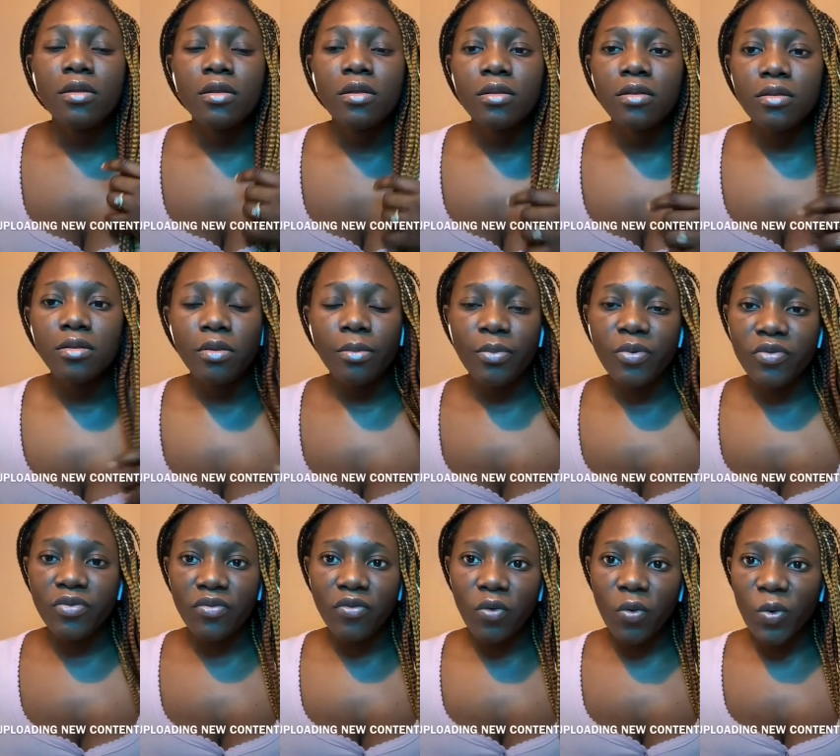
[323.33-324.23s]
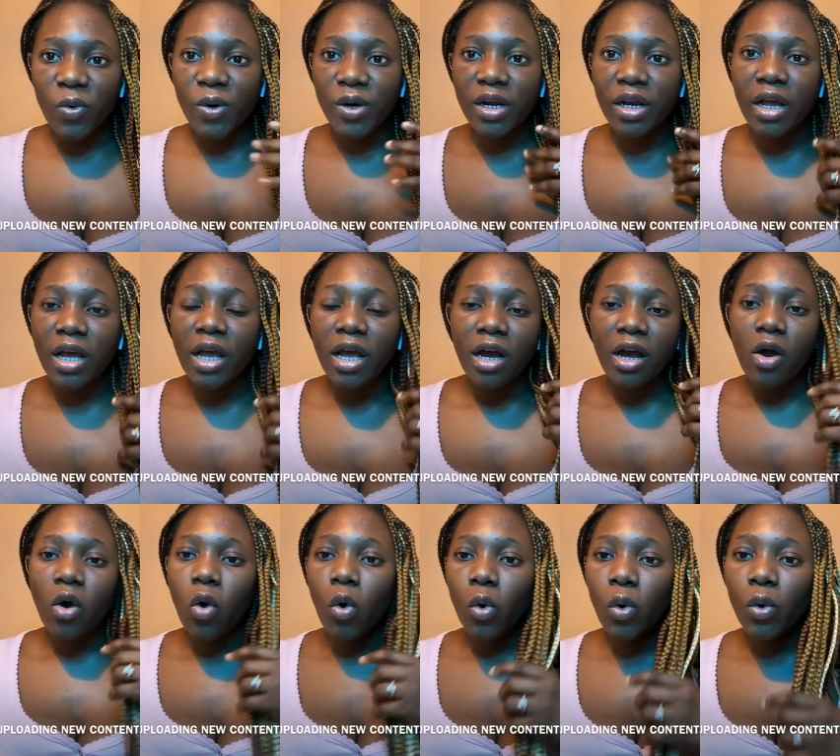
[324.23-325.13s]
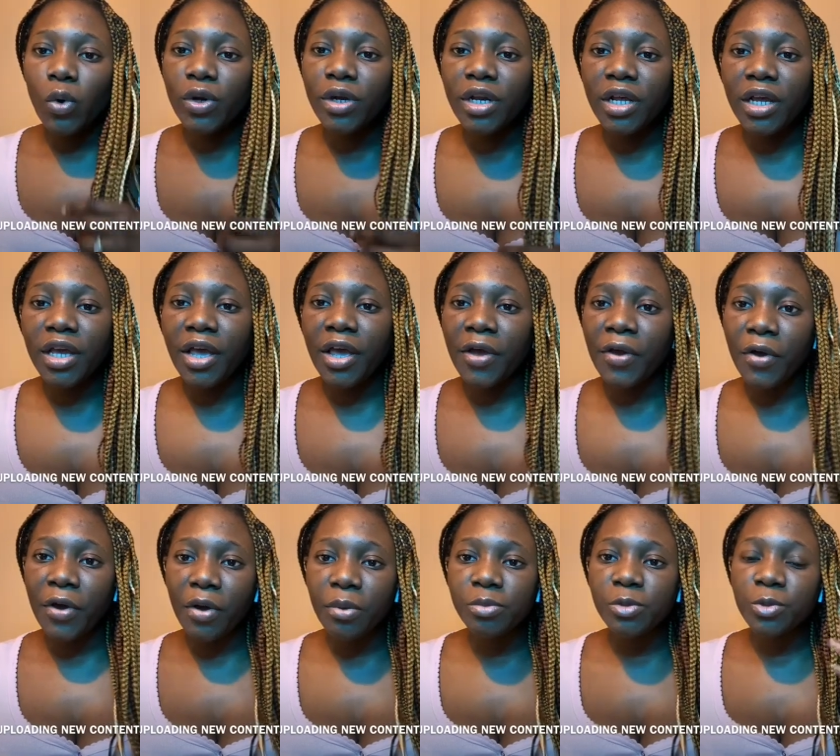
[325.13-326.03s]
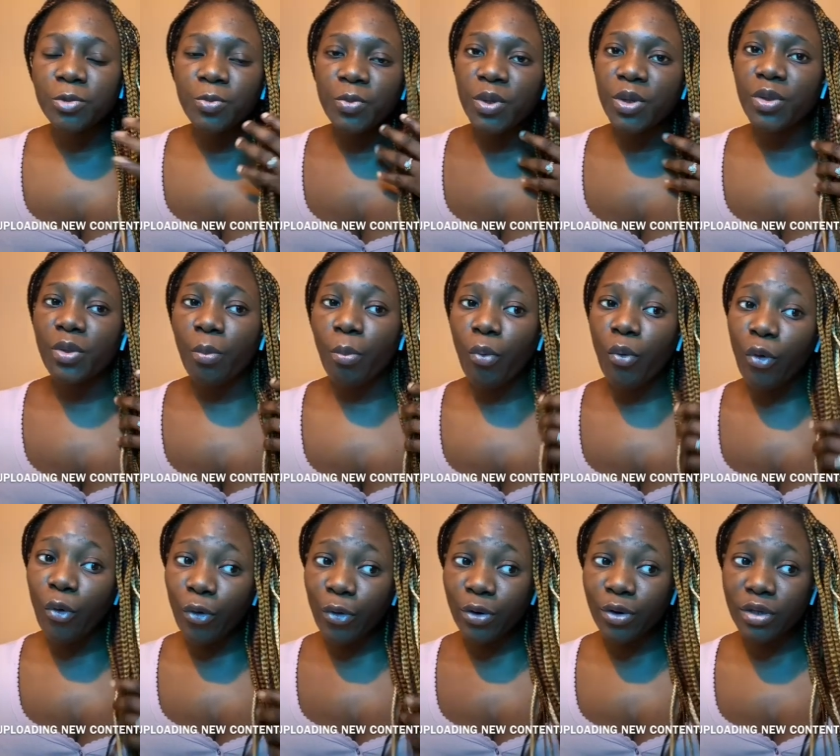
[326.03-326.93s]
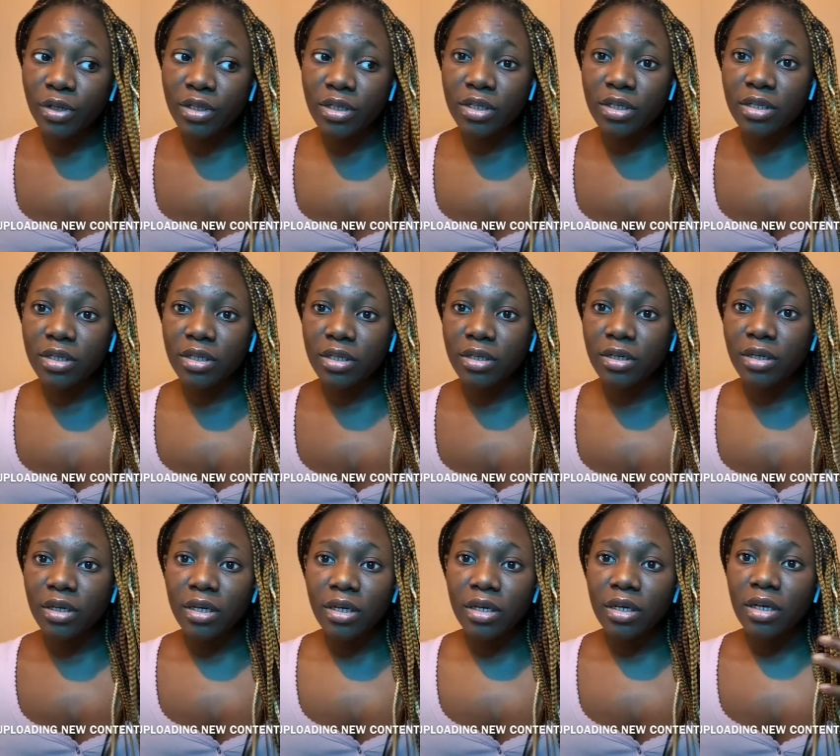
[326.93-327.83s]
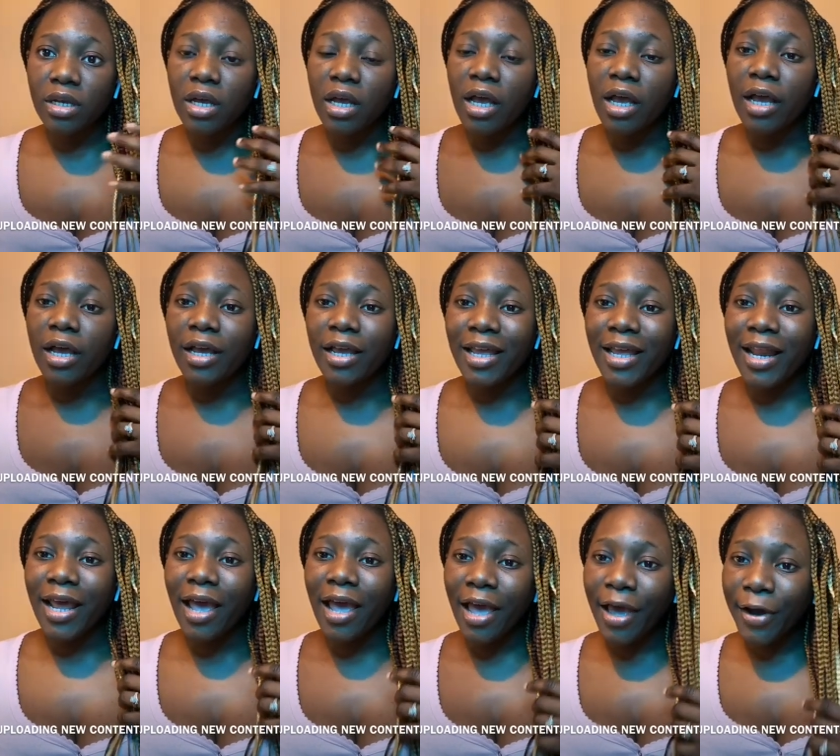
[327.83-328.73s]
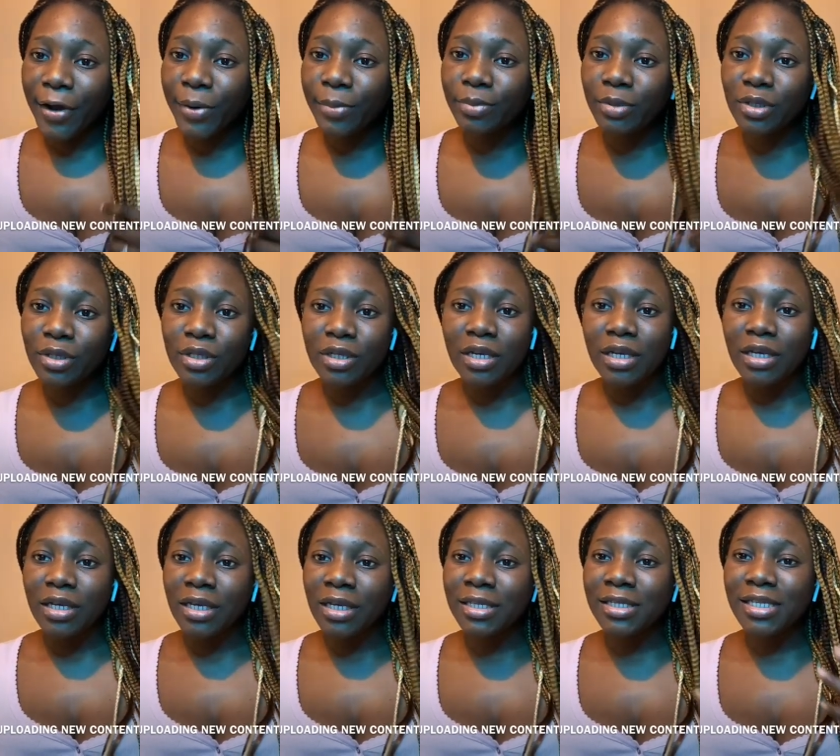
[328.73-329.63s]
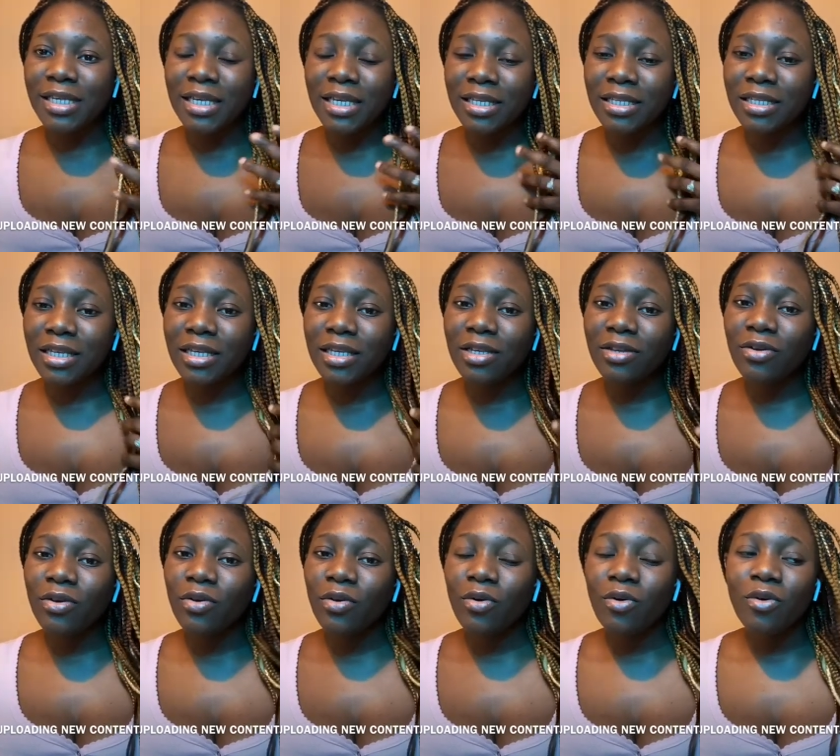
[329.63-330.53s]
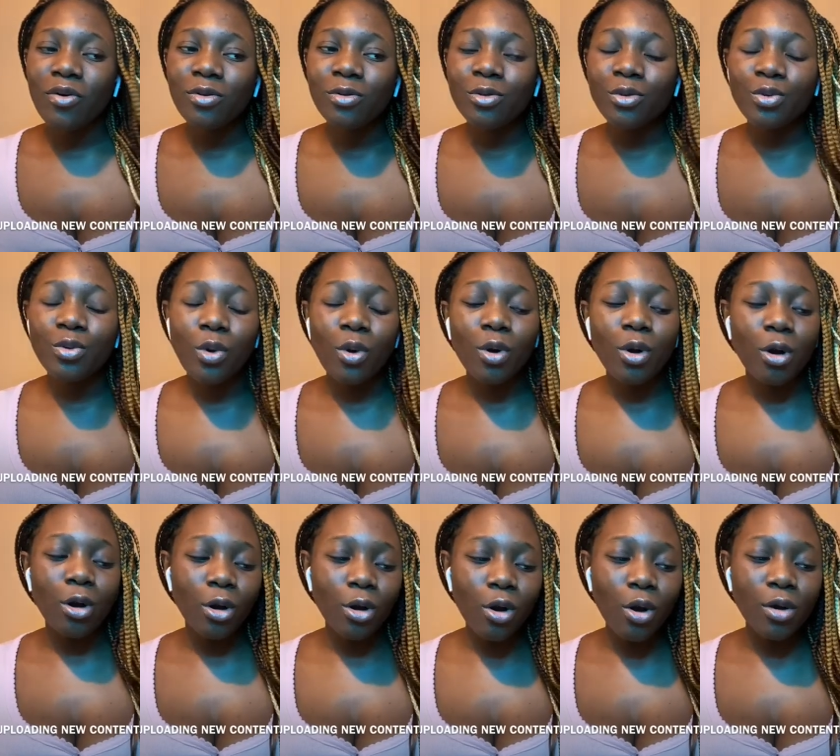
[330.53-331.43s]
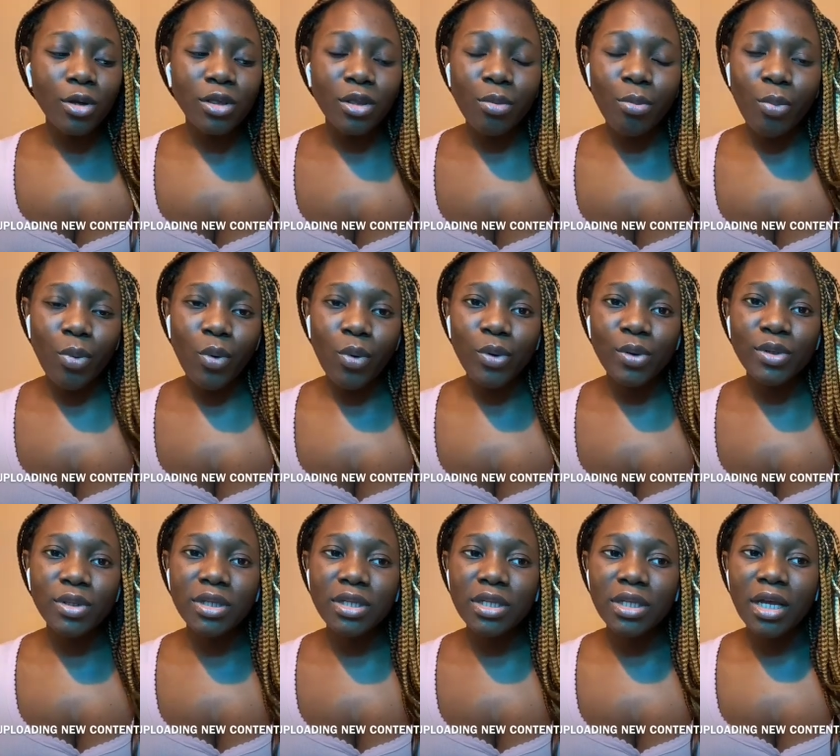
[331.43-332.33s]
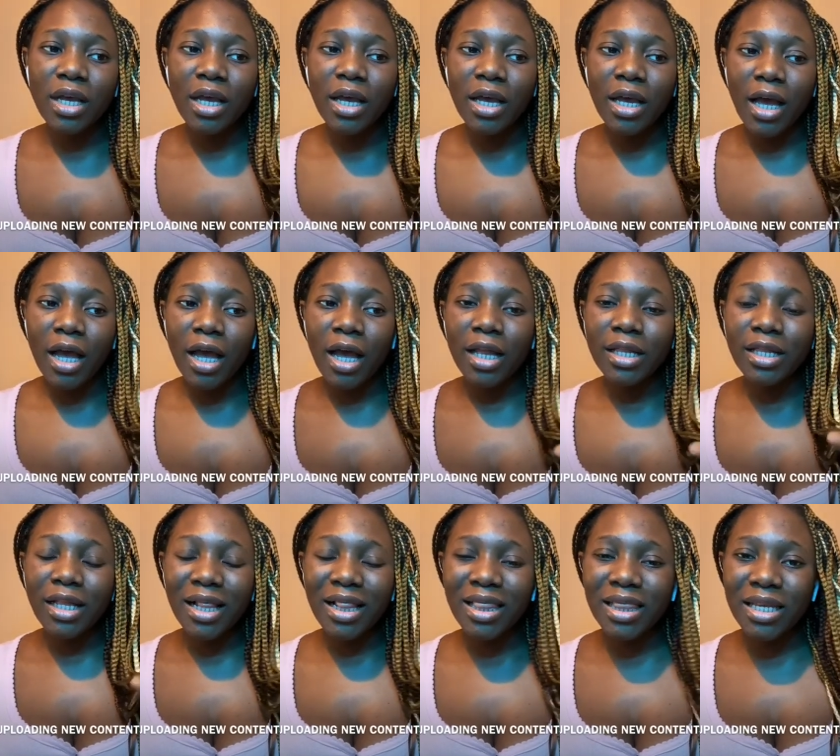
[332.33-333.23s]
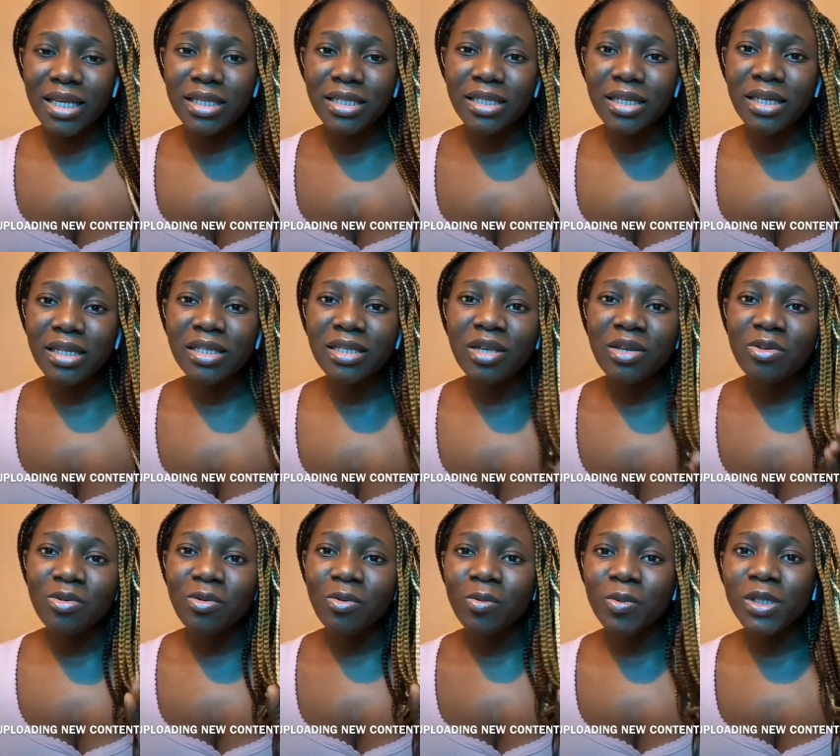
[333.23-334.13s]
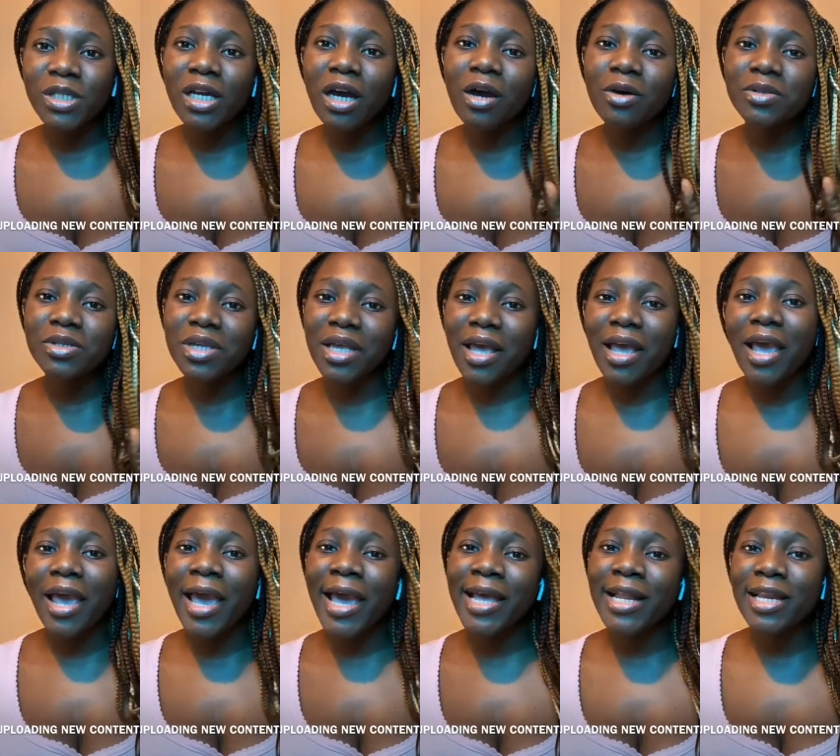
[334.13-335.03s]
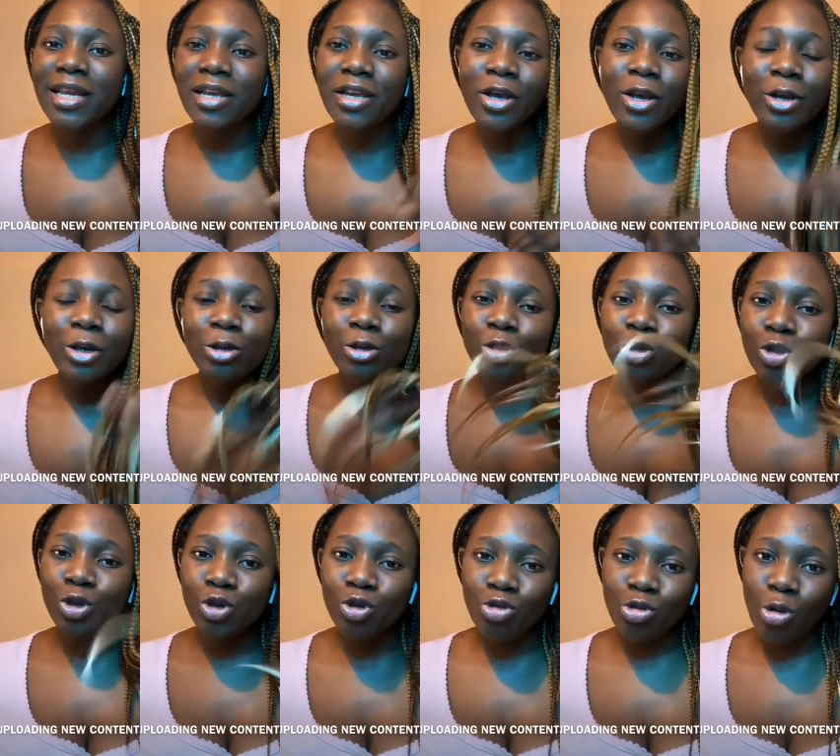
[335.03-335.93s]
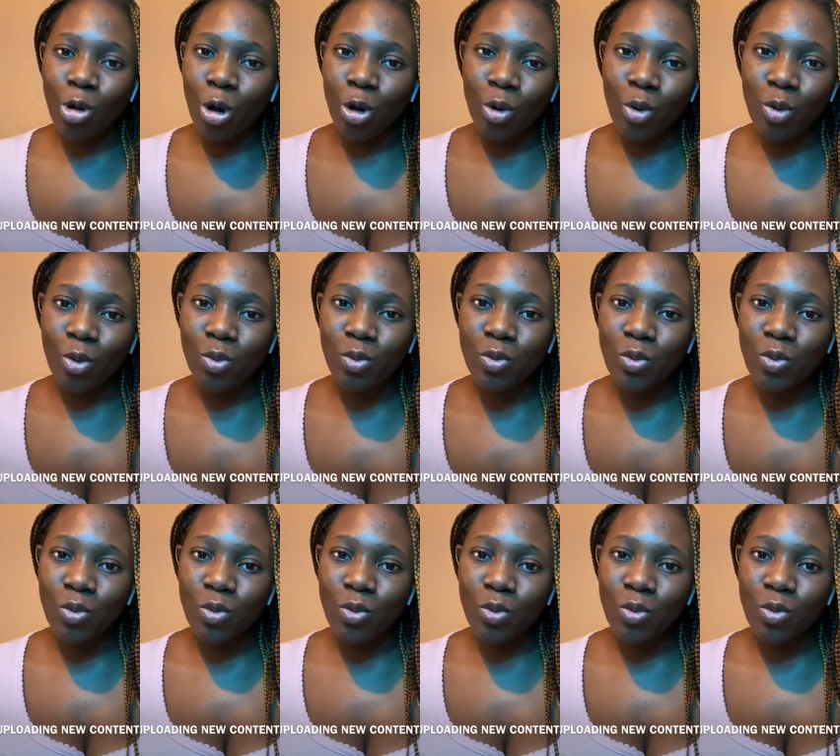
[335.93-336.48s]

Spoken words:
Number 4, honey helps with the pores. It's easy to unclog the pores and cleanse it without any struggle.